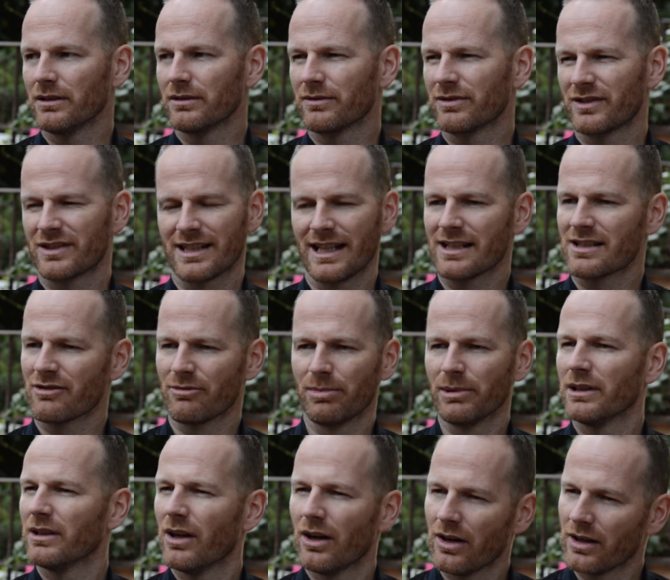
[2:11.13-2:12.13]
sense of
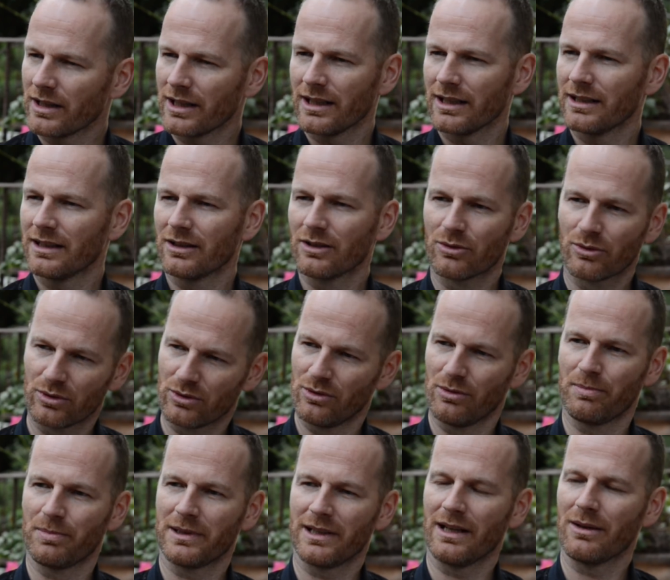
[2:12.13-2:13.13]
belonging in a
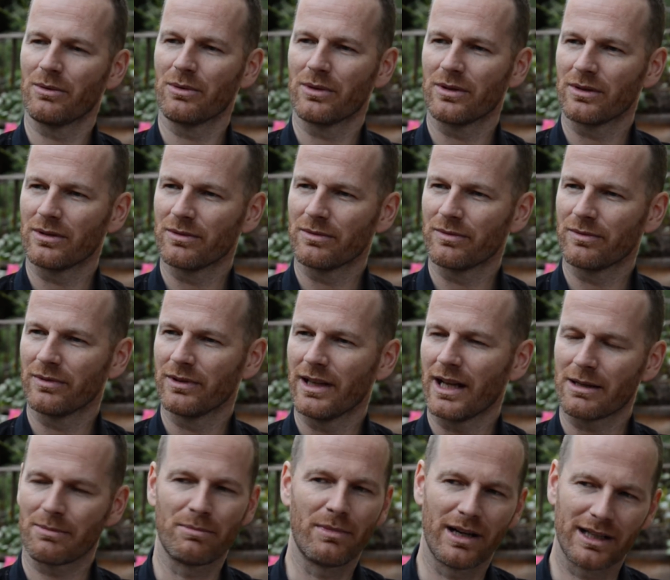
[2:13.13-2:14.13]
group that were
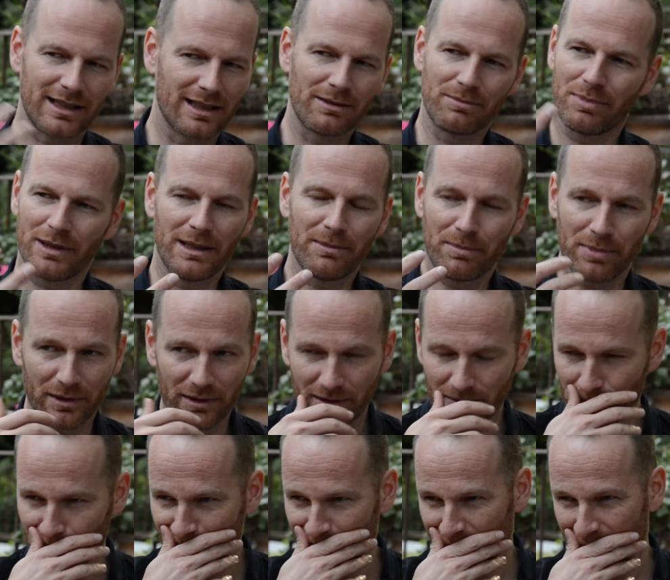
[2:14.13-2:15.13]
like-minded people.
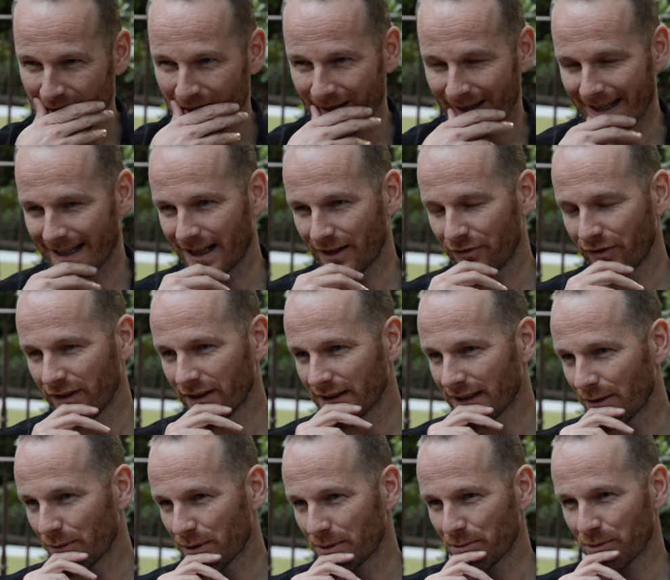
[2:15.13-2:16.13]
And I feel
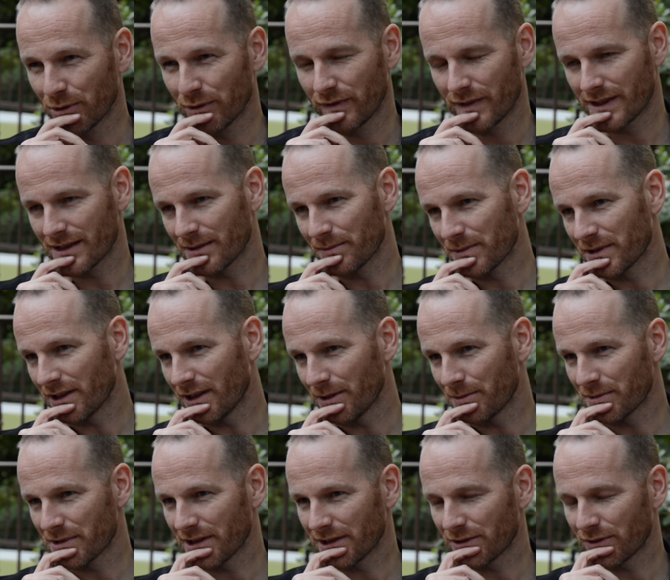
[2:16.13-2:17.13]
that with movies
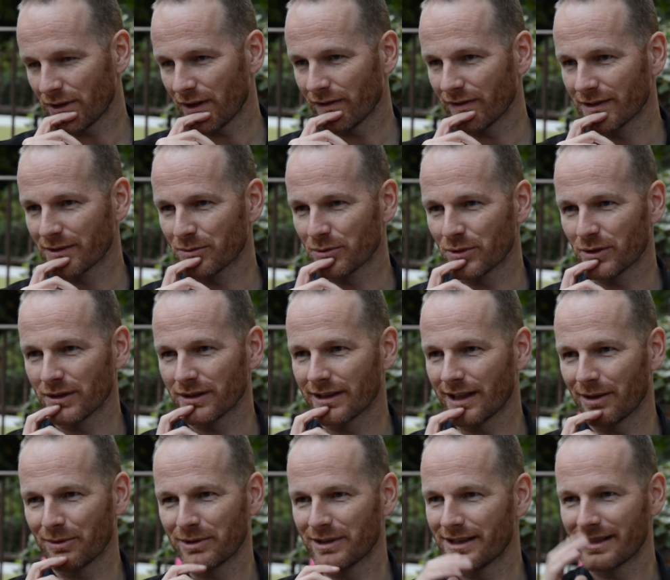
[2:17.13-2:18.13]
sometimes. I travel the world
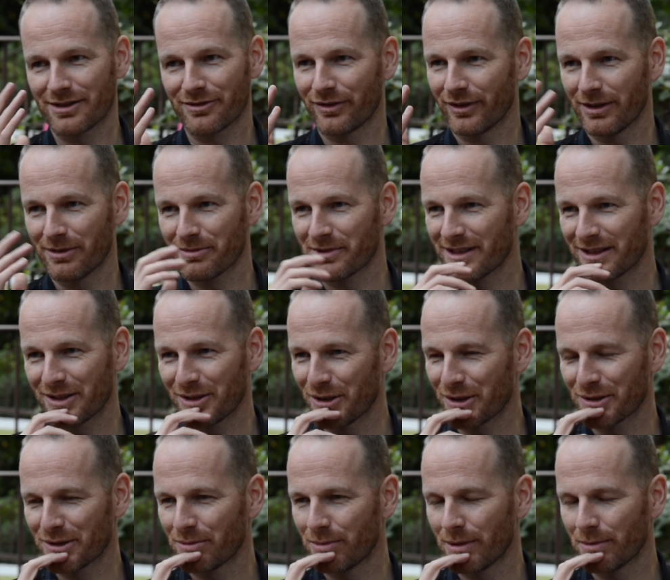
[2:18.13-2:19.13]
now with these films and
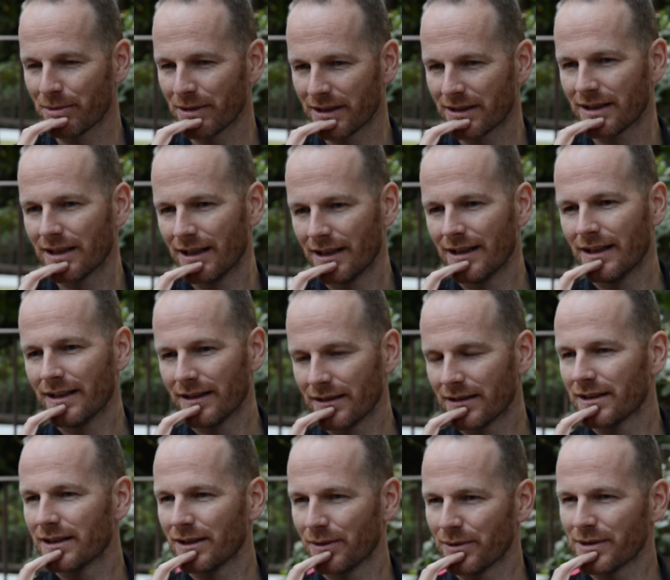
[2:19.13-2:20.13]
talk to people, and
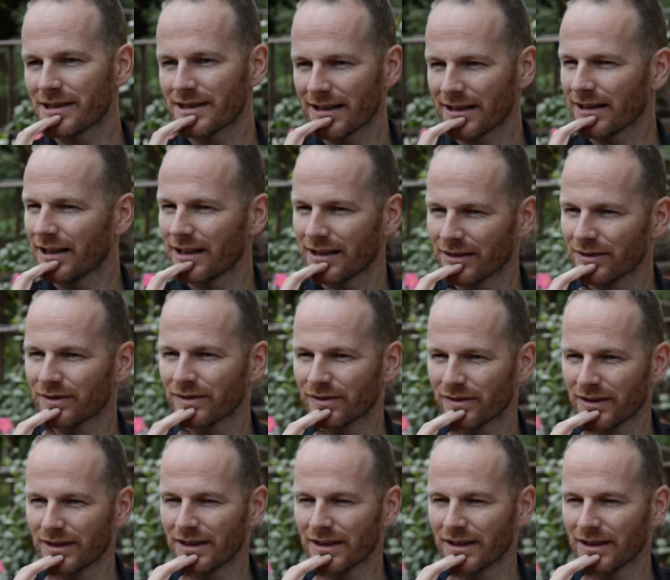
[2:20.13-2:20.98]
there is that kind of,